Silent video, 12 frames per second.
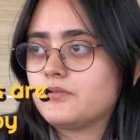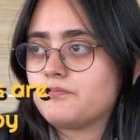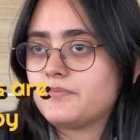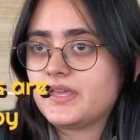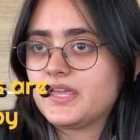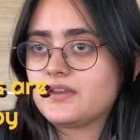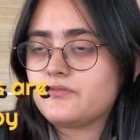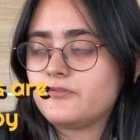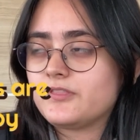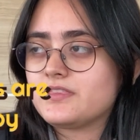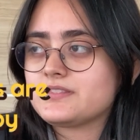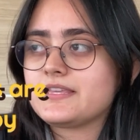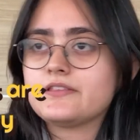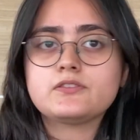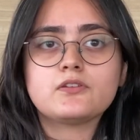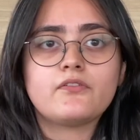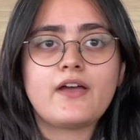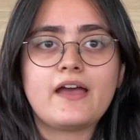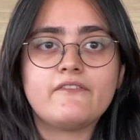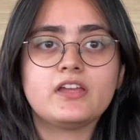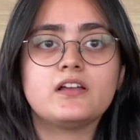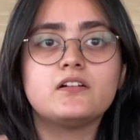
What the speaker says: made with the sense of having